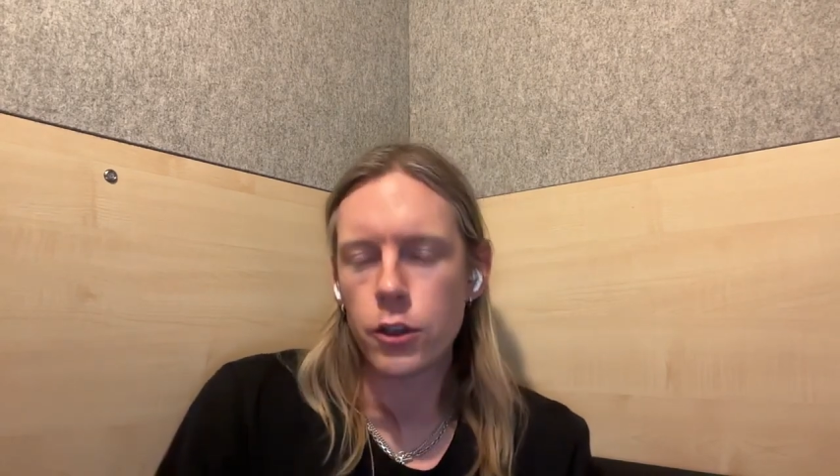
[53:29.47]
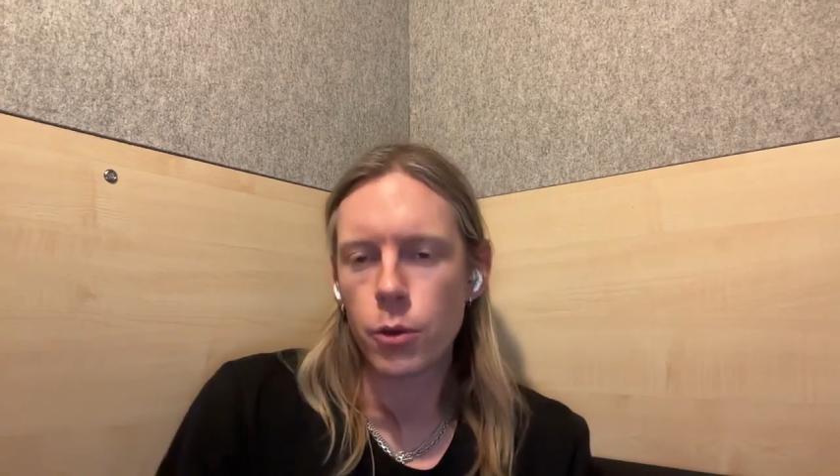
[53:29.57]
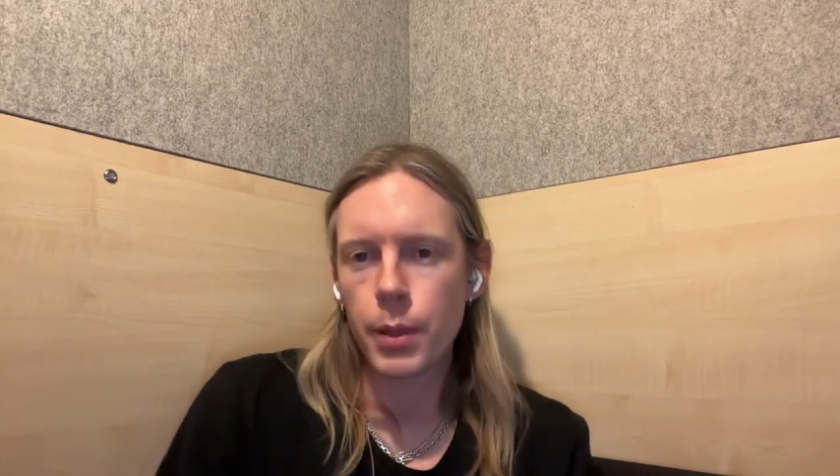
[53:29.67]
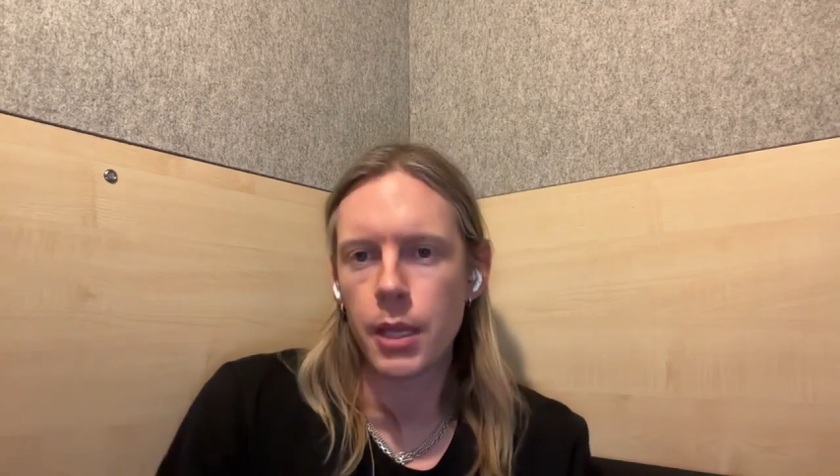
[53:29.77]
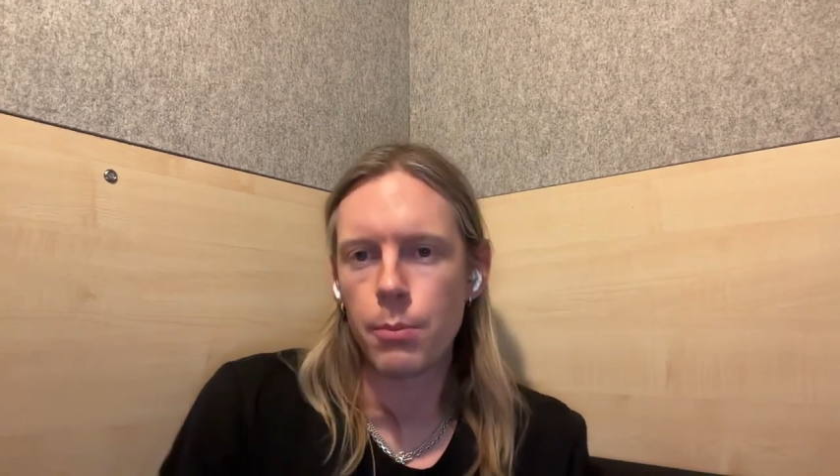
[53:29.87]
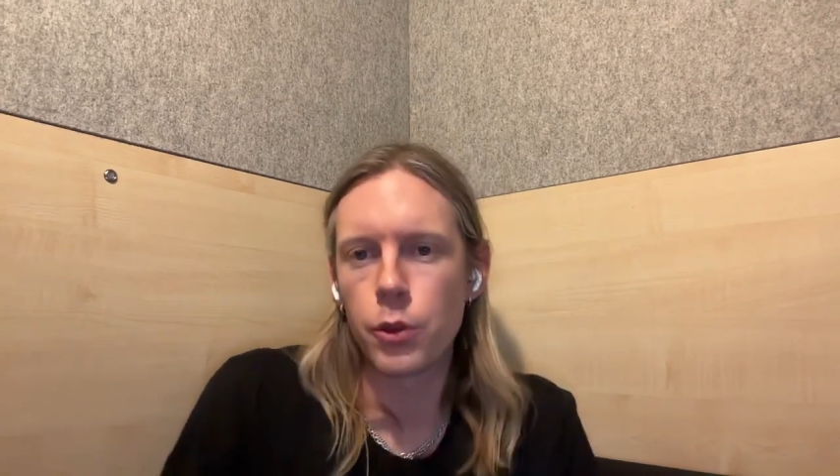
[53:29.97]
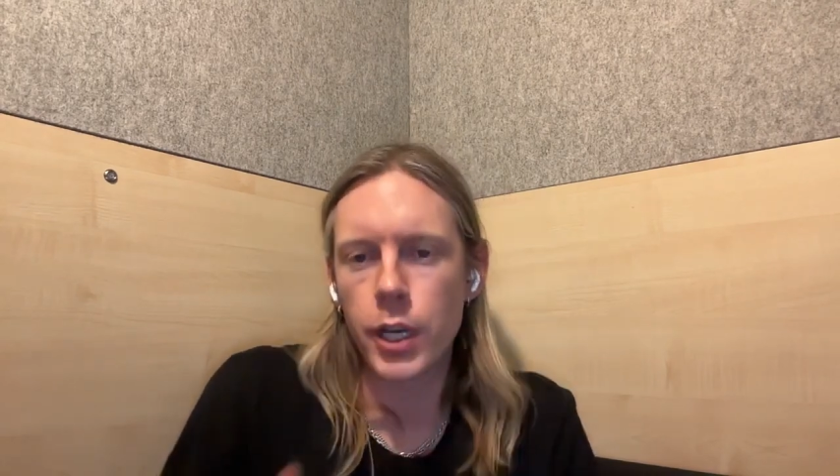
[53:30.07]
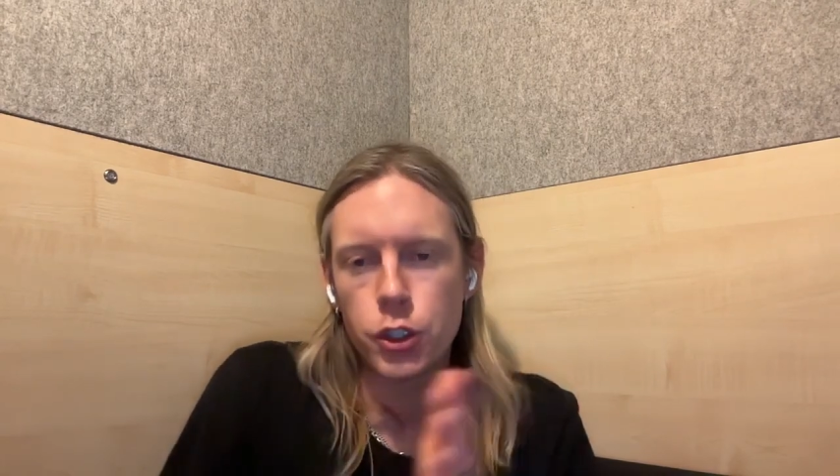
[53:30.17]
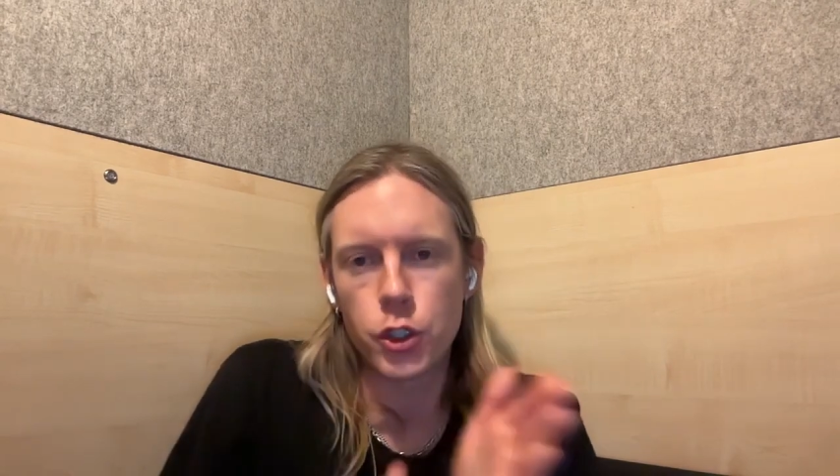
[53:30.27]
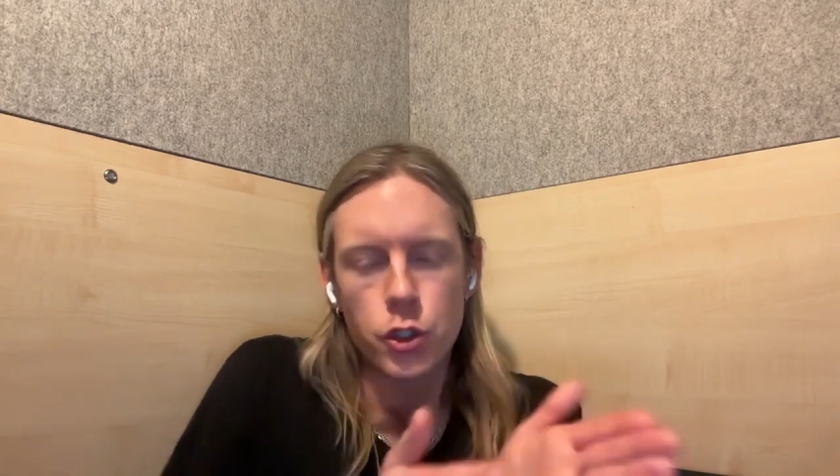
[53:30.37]
on people
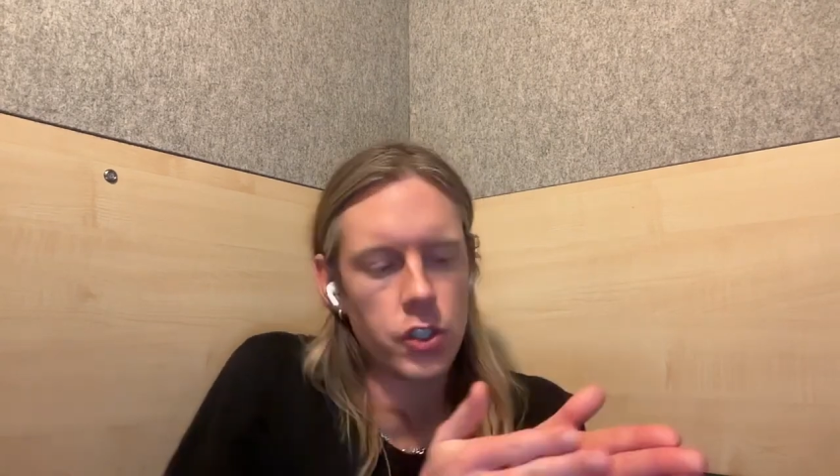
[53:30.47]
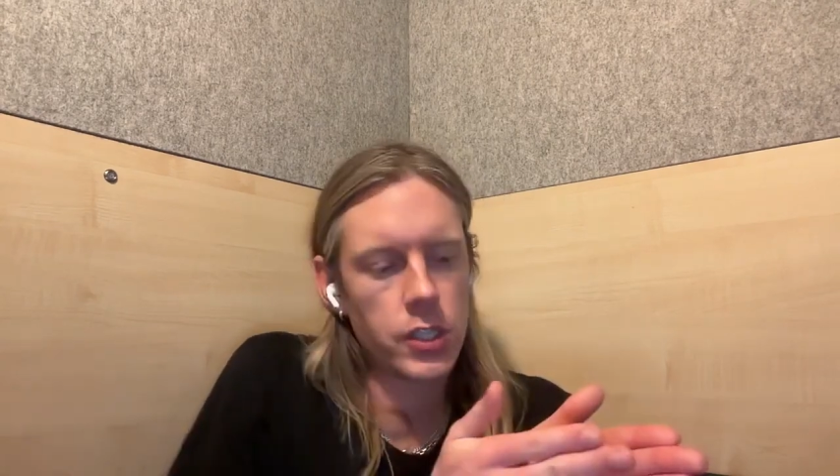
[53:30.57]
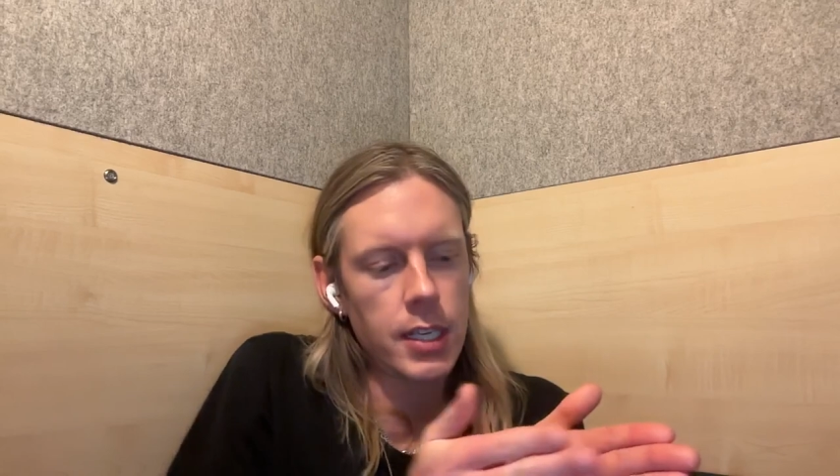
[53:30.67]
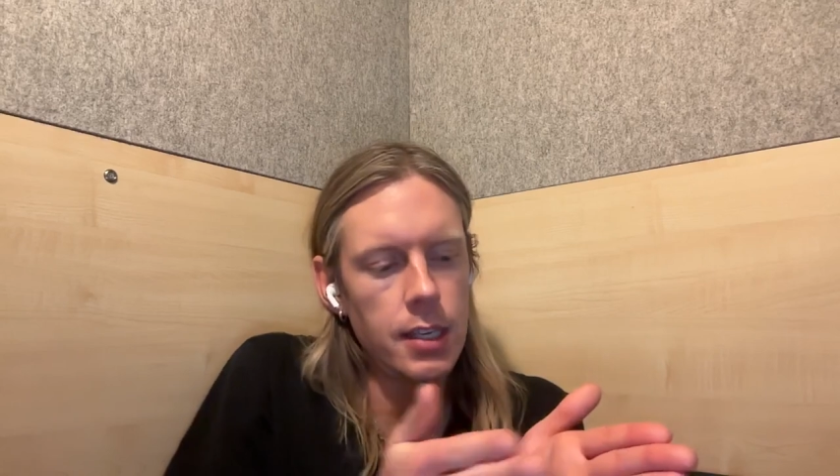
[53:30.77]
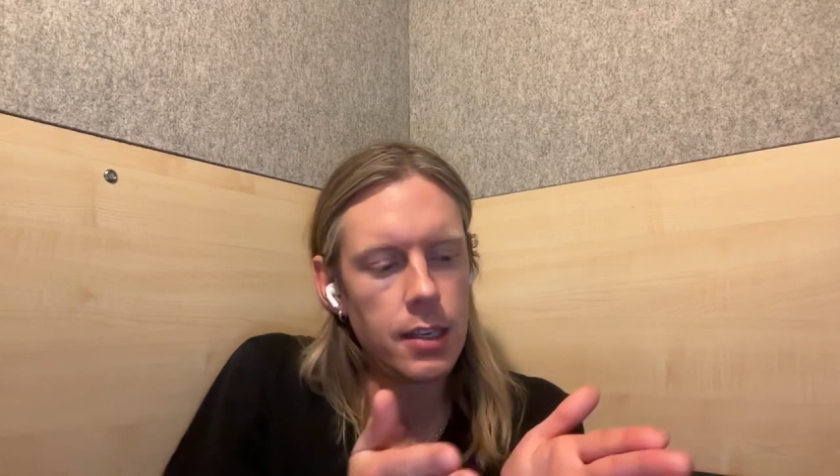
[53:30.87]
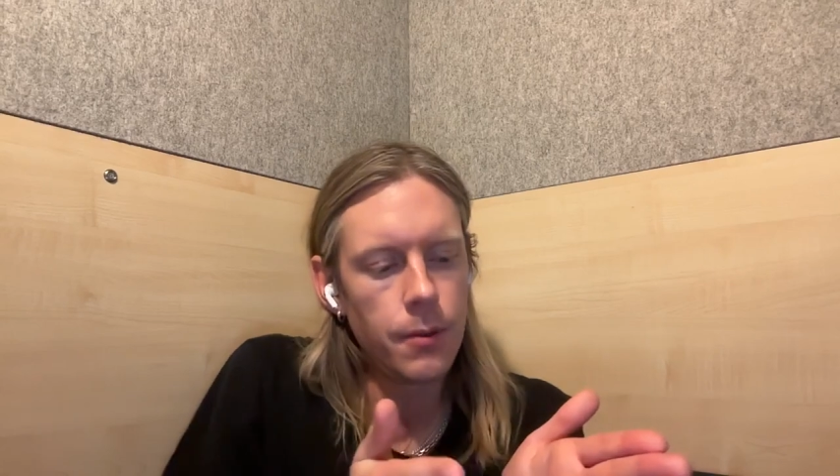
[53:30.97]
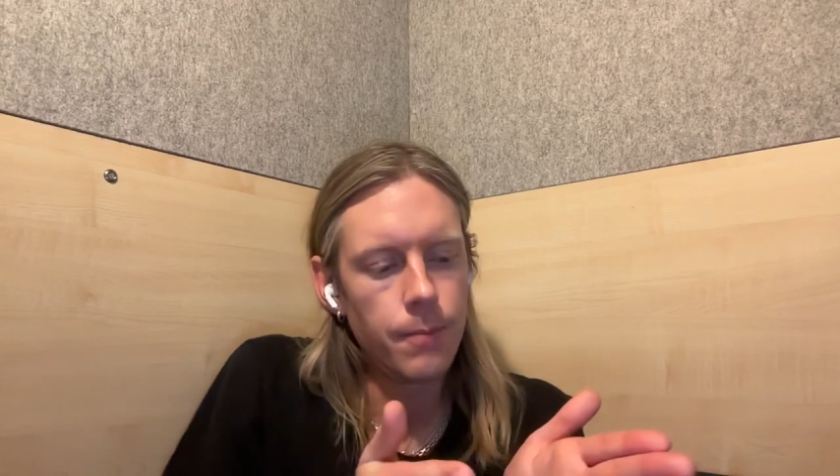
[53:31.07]
that you see